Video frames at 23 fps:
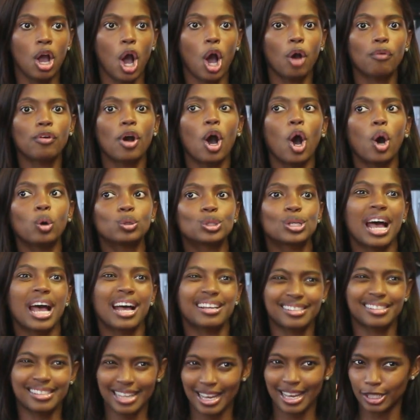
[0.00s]
of how to
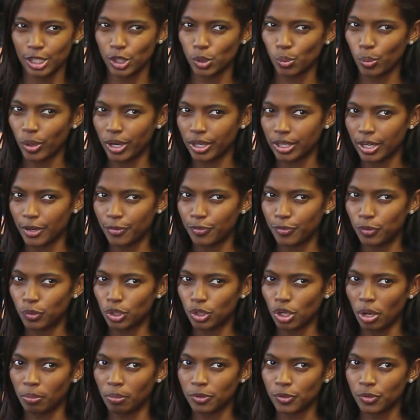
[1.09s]
assess where their food
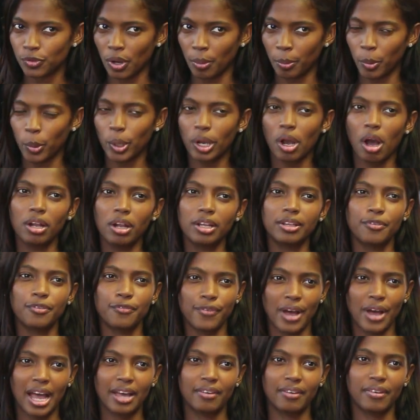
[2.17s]
comes from. We call it the
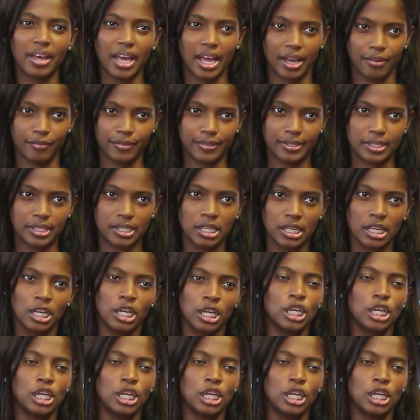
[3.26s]
5 Fs.